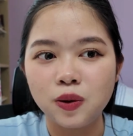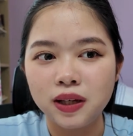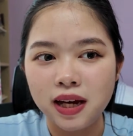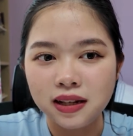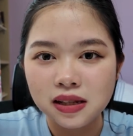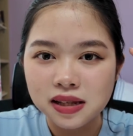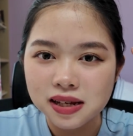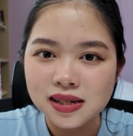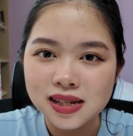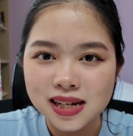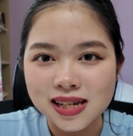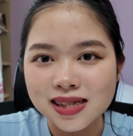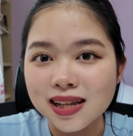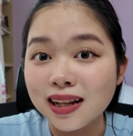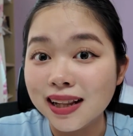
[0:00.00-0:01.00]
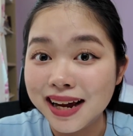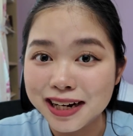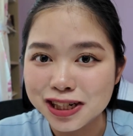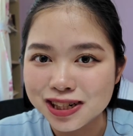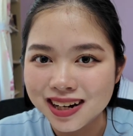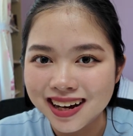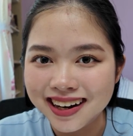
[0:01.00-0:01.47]
okay, this is the
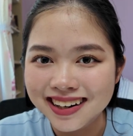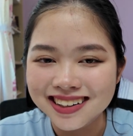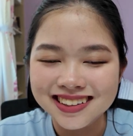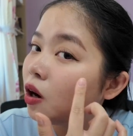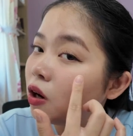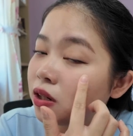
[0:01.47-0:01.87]
lash line.